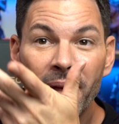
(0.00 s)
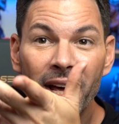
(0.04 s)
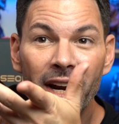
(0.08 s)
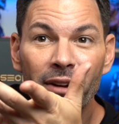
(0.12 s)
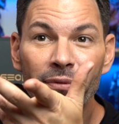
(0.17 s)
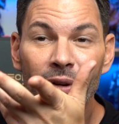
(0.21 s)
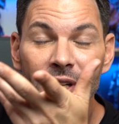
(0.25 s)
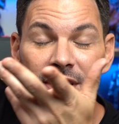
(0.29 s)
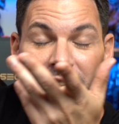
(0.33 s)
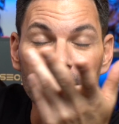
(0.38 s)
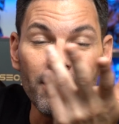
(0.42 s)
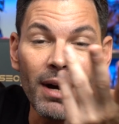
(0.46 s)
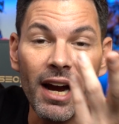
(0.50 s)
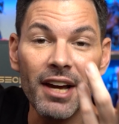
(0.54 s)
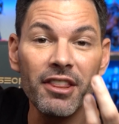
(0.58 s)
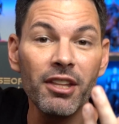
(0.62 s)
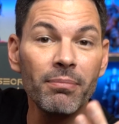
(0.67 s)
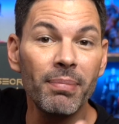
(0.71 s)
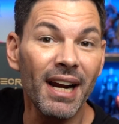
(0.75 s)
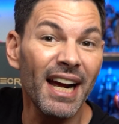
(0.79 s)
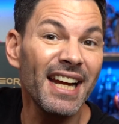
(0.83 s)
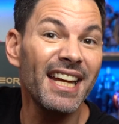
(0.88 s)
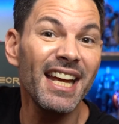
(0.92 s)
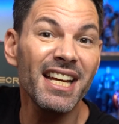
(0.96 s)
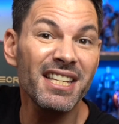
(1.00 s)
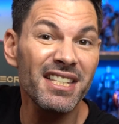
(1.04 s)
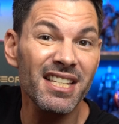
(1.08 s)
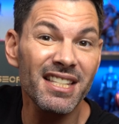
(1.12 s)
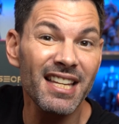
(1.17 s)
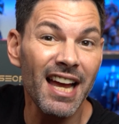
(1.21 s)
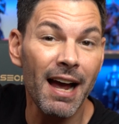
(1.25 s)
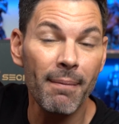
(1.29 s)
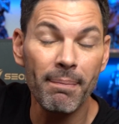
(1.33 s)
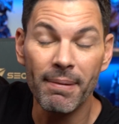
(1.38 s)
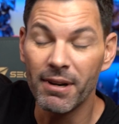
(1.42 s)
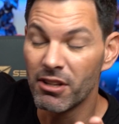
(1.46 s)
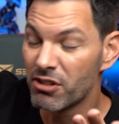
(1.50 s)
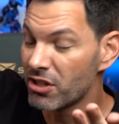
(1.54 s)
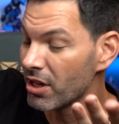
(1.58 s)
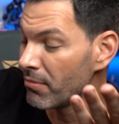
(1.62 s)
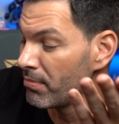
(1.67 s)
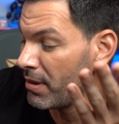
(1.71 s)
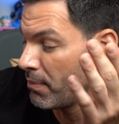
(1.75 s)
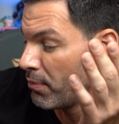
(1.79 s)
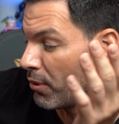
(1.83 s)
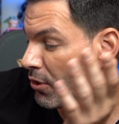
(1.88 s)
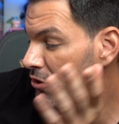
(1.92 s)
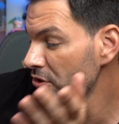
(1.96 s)
not a victim either, but I guess it's happened to some
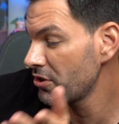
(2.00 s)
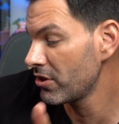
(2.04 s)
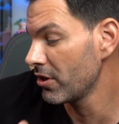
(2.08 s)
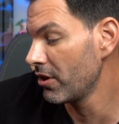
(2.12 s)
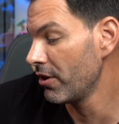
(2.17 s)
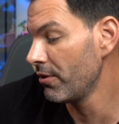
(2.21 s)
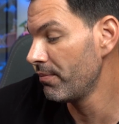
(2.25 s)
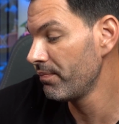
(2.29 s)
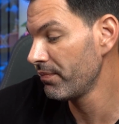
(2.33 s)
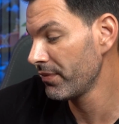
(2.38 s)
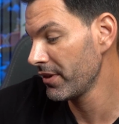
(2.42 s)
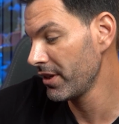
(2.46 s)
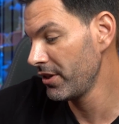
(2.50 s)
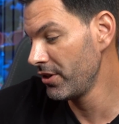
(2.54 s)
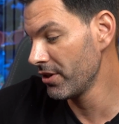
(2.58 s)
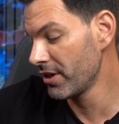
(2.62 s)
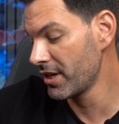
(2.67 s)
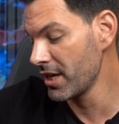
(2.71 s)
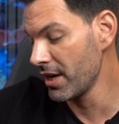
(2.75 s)
people, so you're